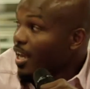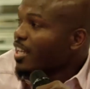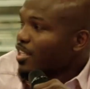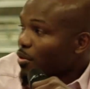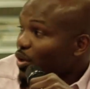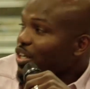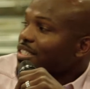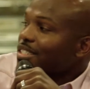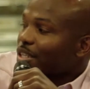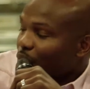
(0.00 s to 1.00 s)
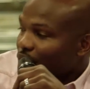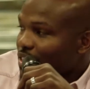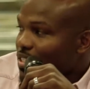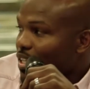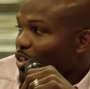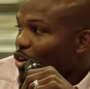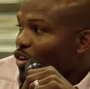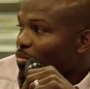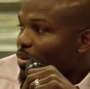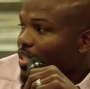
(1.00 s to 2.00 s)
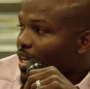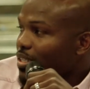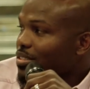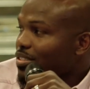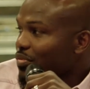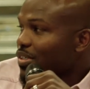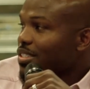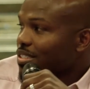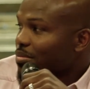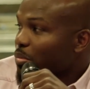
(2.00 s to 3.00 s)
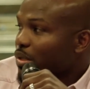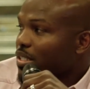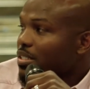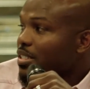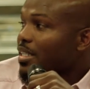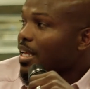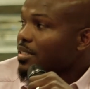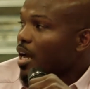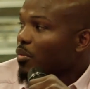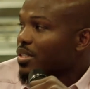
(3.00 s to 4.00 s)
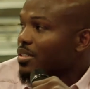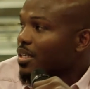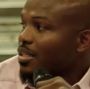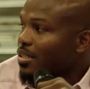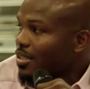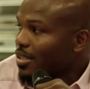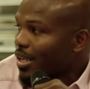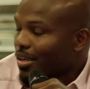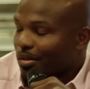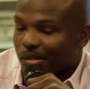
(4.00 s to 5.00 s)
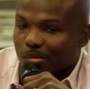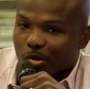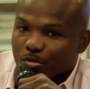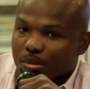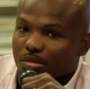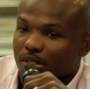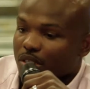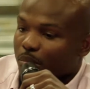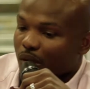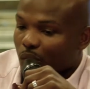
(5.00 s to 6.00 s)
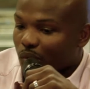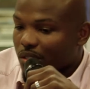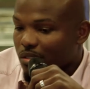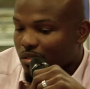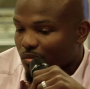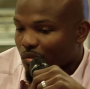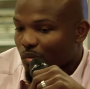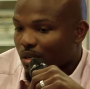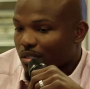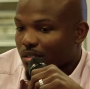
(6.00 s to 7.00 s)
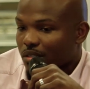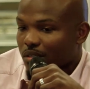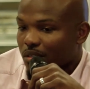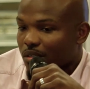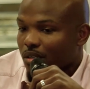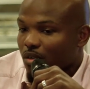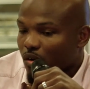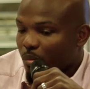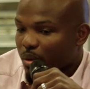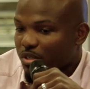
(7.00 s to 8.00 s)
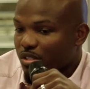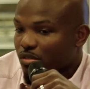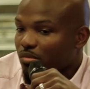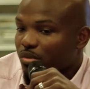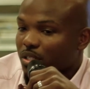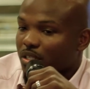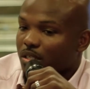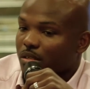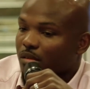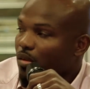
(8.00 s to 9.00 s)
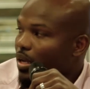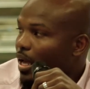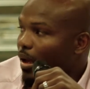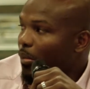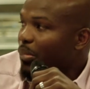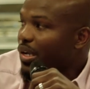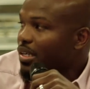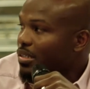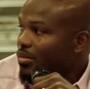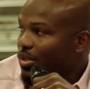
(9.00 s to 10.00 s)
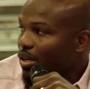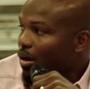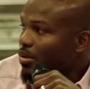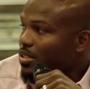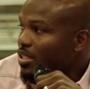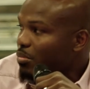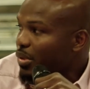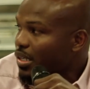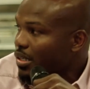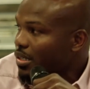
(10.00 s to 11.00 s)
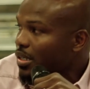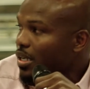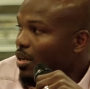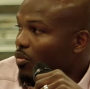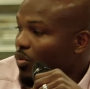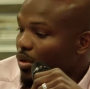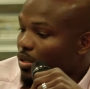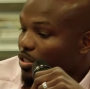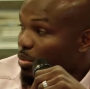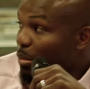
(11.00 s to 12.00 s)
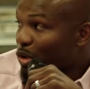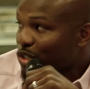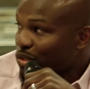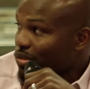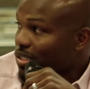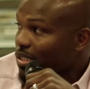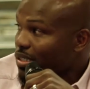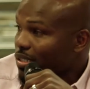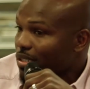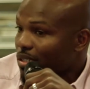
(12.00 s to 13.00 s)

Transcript: And then we're gonna then we're gonna sell it off. But that is the vision. But this that's how we think. Like most people think about one one or maybe two. We think bigger. We always think bigger. This promotional thing,